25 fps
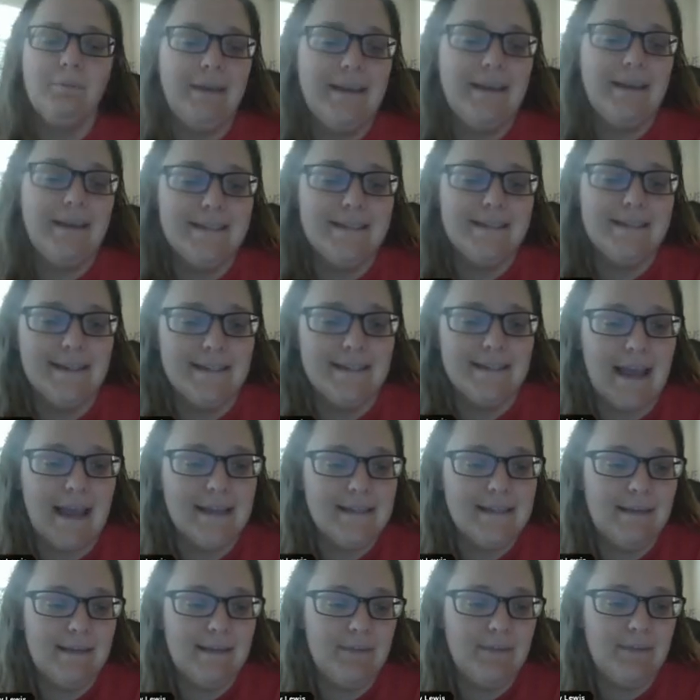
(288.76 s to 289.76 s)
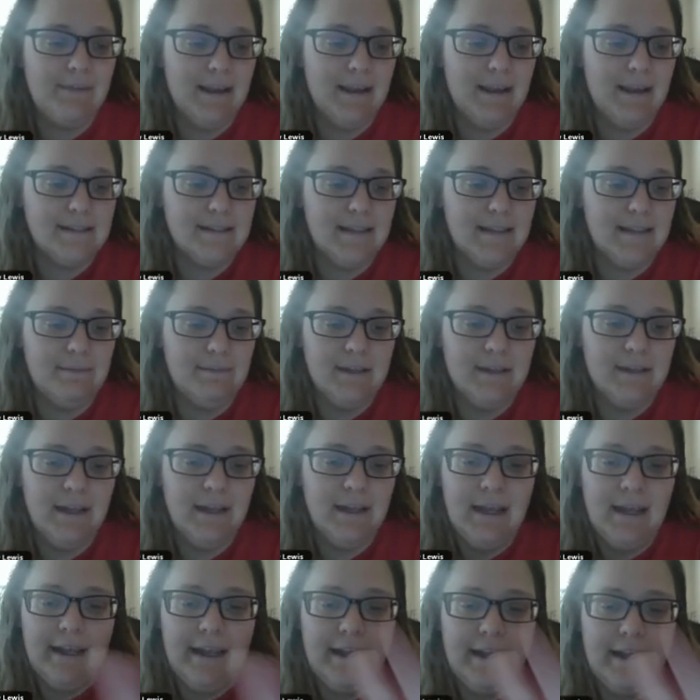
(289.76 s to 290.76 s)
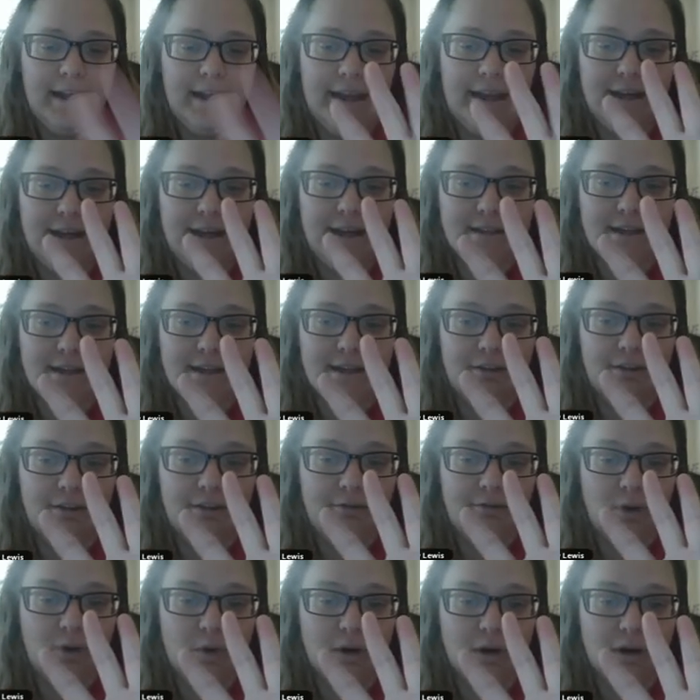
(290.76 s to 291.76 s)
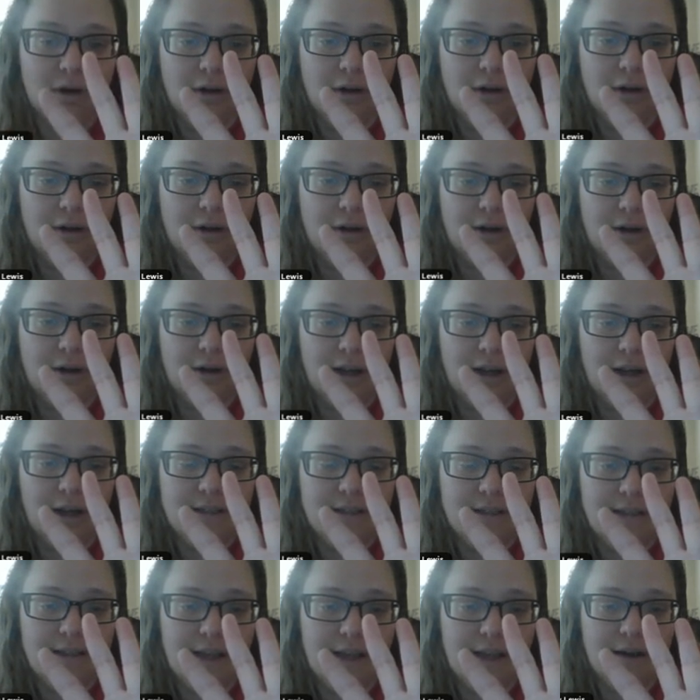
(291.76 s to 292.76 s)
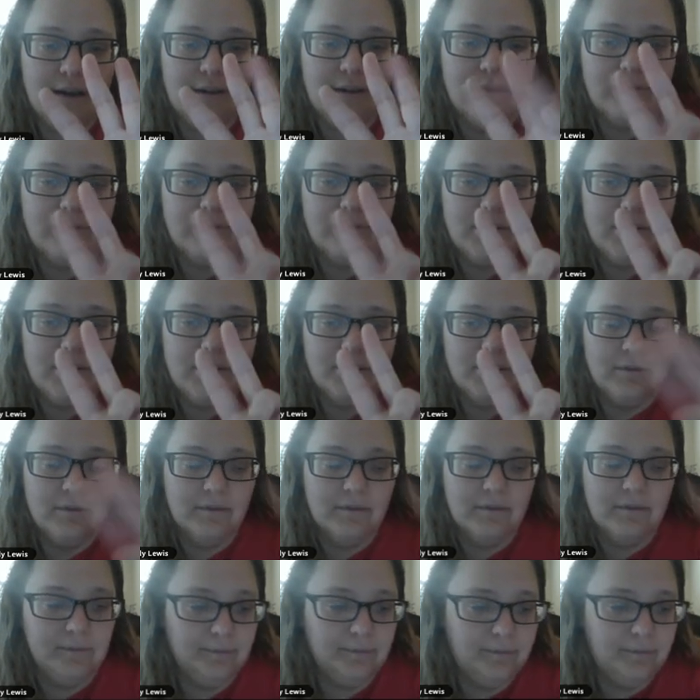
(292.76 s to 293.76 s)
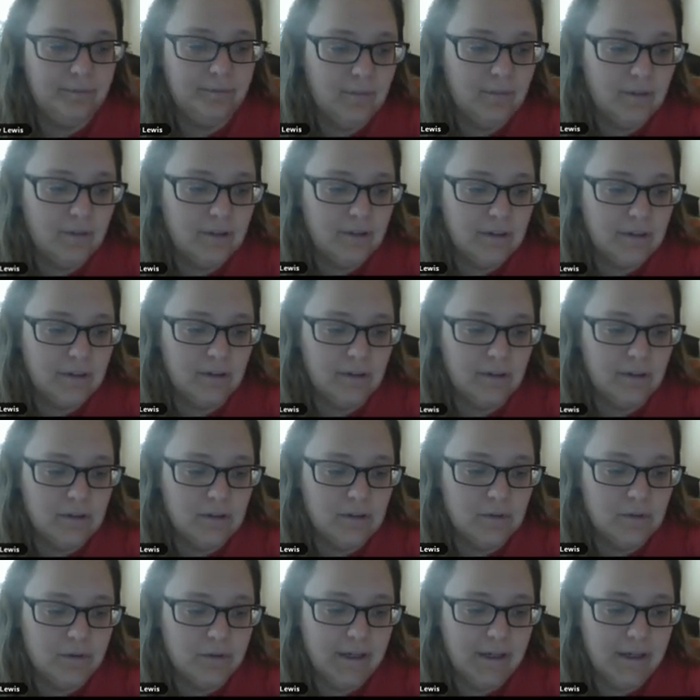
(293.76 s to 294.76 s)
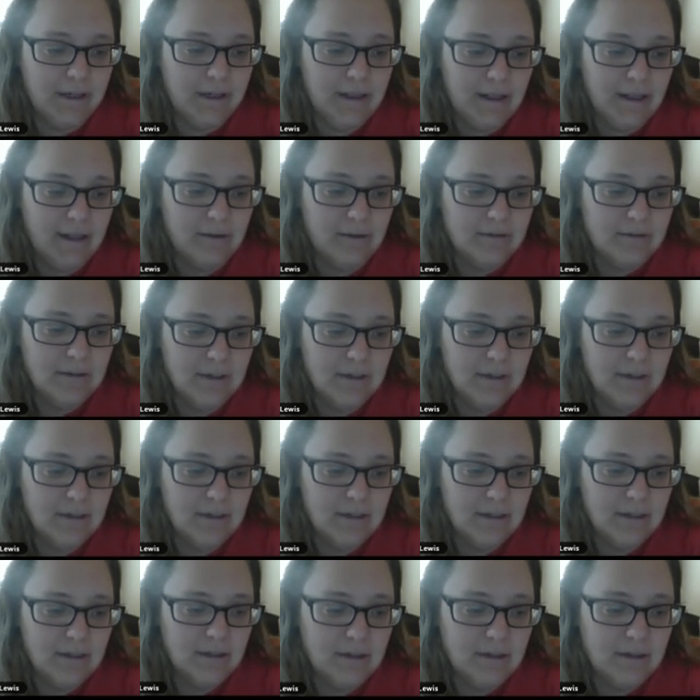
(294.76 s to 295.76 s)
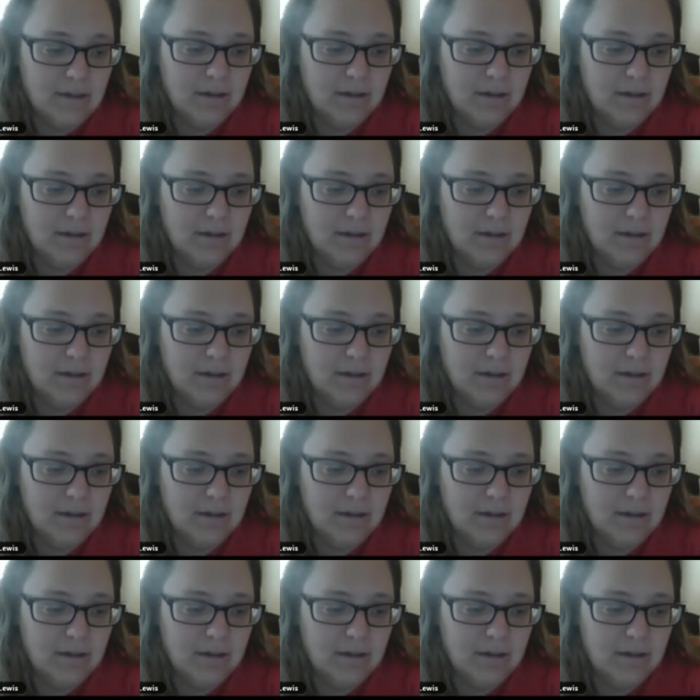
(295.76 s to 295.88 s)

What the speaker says: B is the exact same thing, except N is now 4 instead of 2. So 20,000.